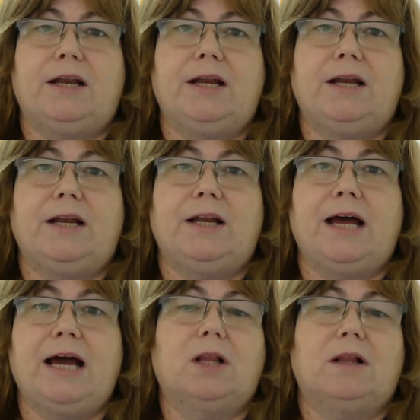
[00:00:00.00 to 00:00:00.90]

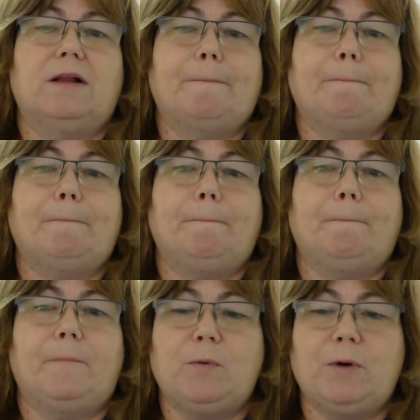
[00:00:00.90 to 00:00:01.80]
Now,
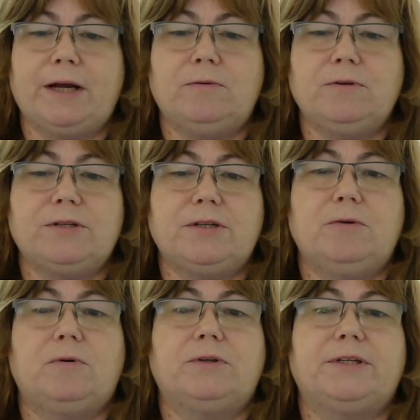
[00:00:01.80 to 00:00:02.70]
what I
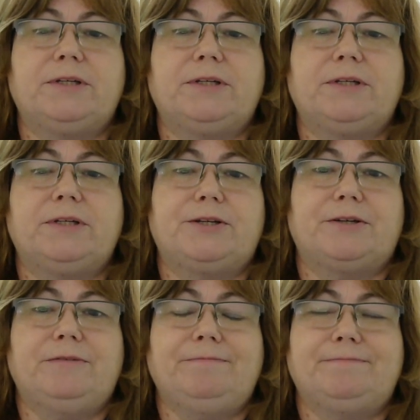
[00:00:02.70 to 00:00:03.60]
also wanted to
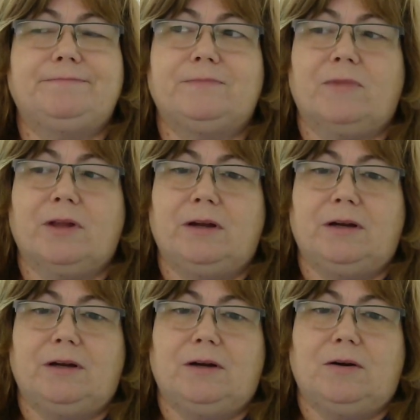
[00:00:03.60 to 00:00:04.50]
mention
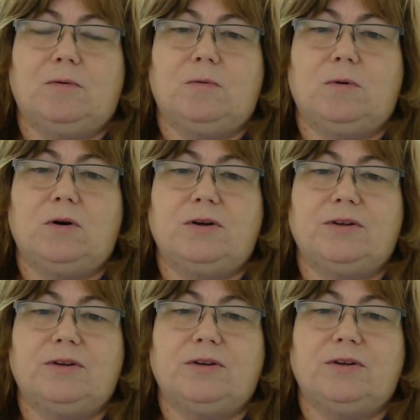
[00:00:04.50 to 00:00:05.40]

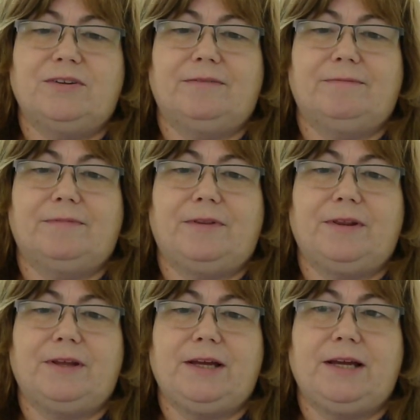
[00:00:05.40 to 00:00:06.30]
was
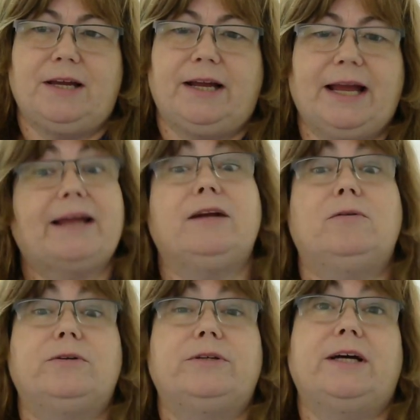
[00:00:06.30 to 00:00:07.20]
the gagging
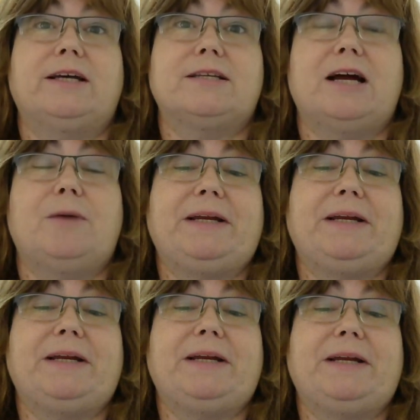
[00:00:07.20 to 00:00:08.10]
order has now been
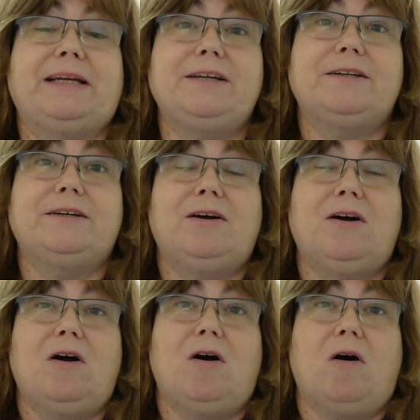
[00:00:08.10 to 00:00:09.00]
lifted
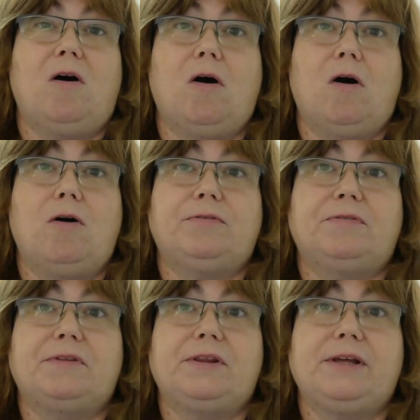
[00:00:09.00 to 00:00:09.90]

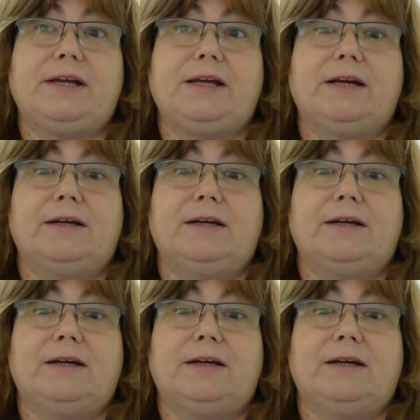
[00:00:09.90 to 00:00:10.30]
off the